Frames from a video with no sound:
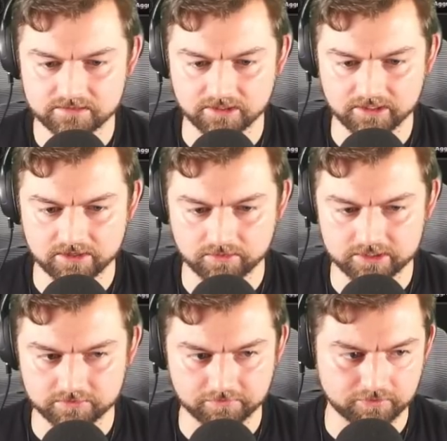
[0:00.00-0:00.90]
Docking rights
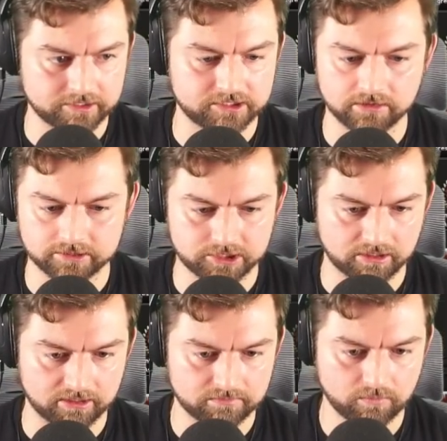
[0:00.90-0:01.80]
from the French. You know what?
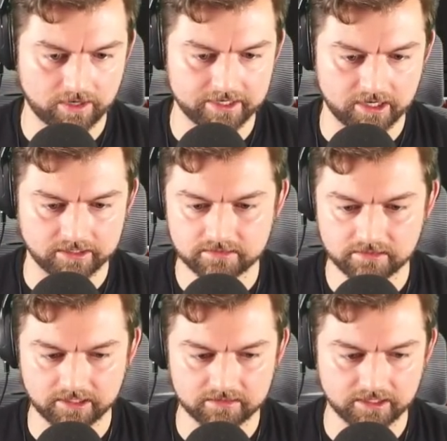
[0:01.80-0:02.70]
Sure. Why not?
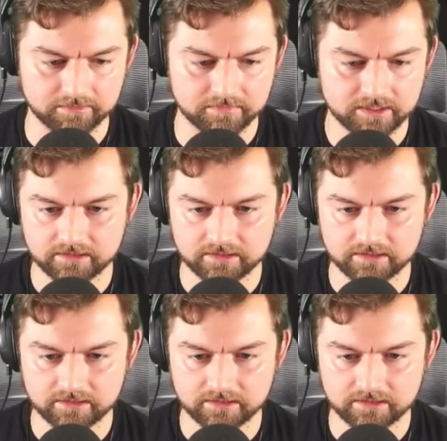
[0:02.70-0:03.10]
Let them.